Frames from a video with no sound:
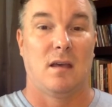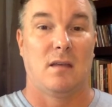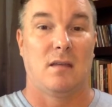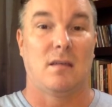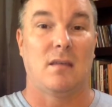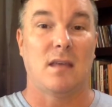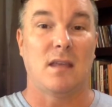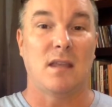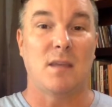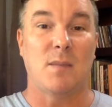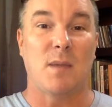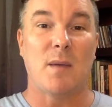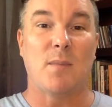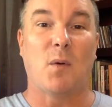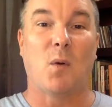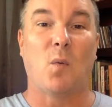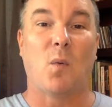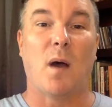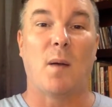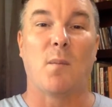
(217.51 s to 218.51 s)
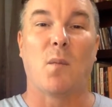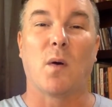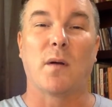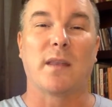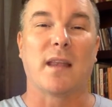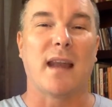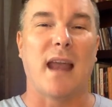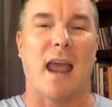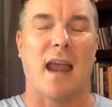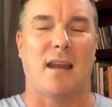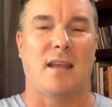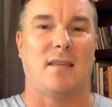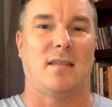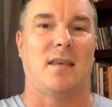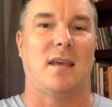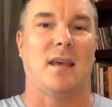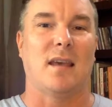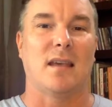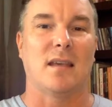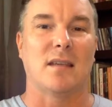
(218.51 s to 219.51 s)
The thing that people want more than
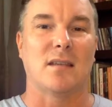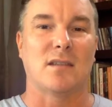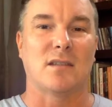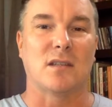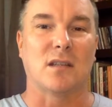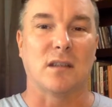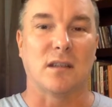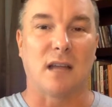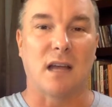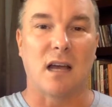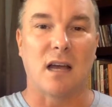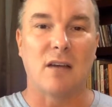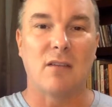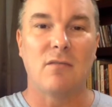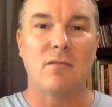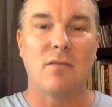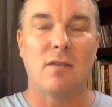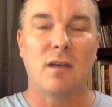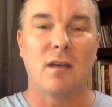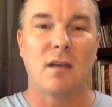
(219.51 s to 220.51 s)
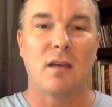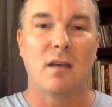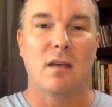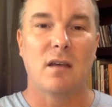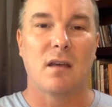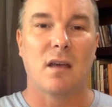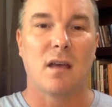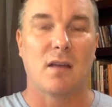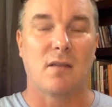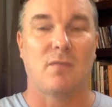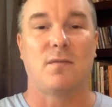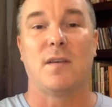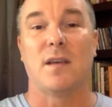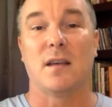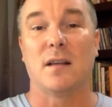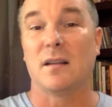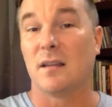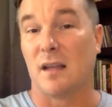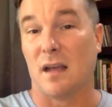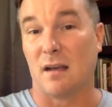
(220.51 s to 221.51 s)
anything is to love and
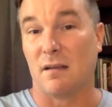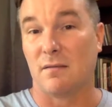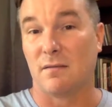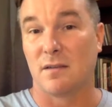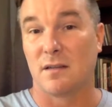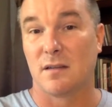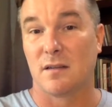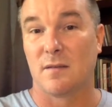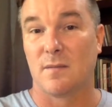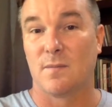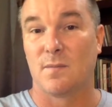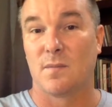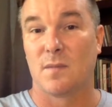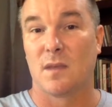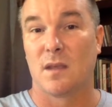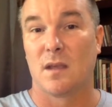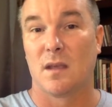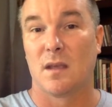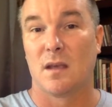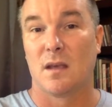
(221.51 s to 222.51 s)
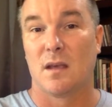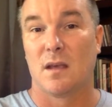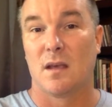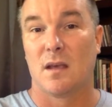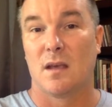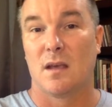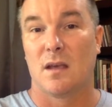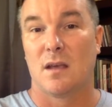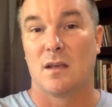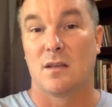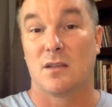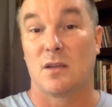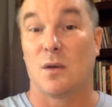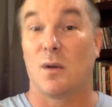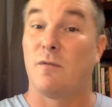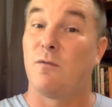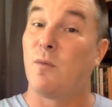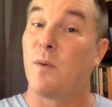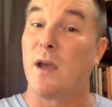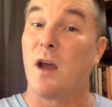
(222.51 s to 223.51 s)
feel loved.
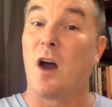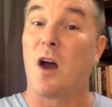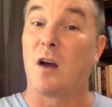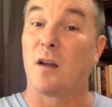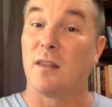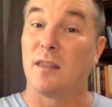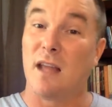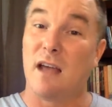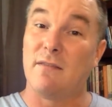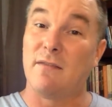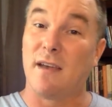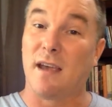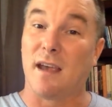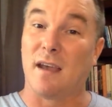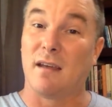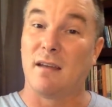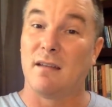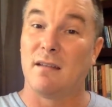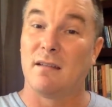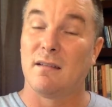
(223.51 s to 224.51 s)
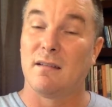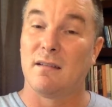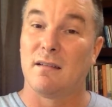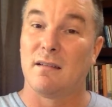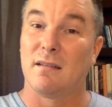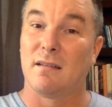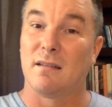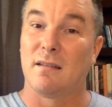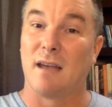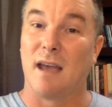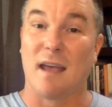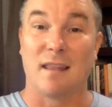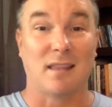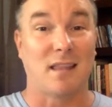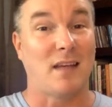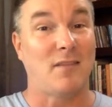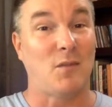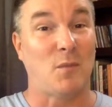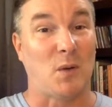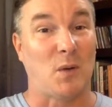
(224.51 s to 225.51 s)
So if we are loving
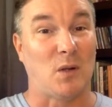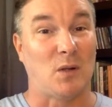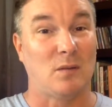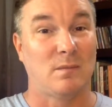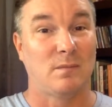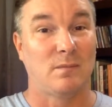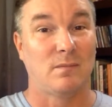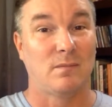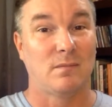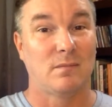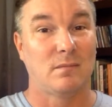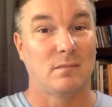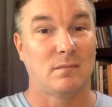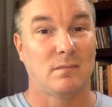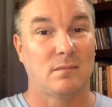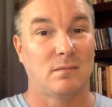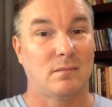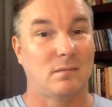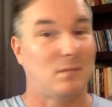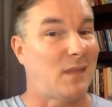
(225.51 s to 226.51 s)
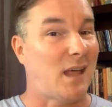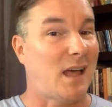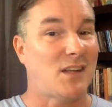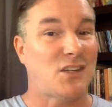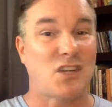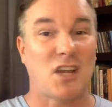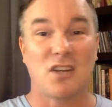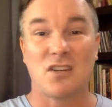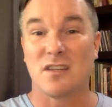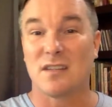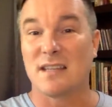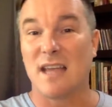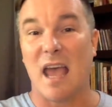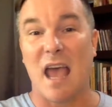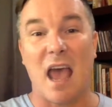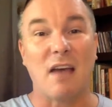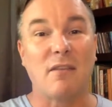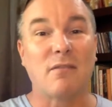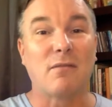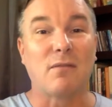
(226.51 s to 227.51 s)
and lovable, that changes
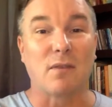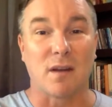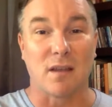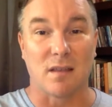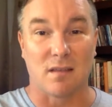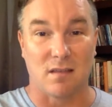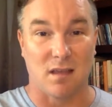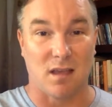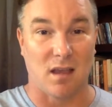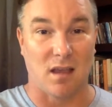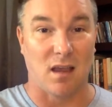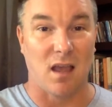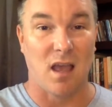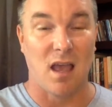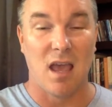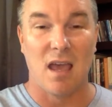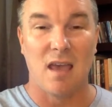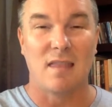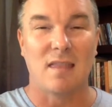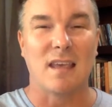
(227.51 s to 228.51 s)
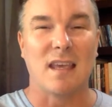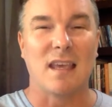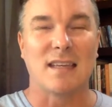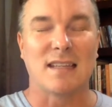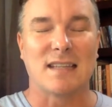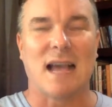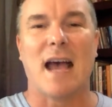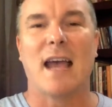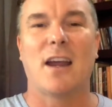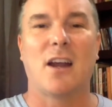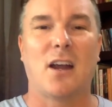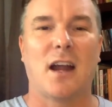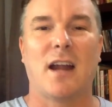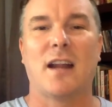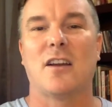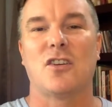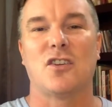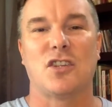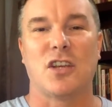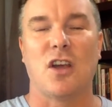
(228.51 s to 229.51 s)
everything, the entire
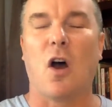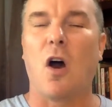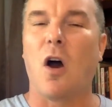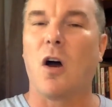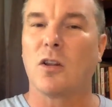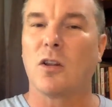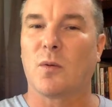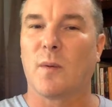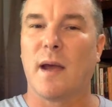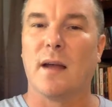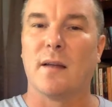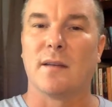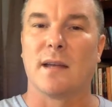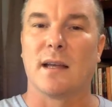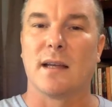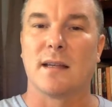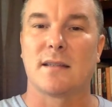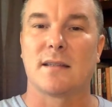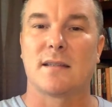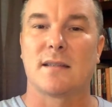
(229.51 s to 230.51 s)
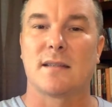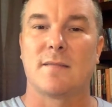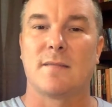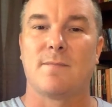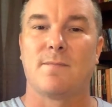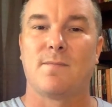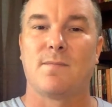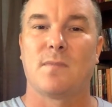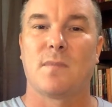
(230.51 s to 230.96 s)
energy all around us.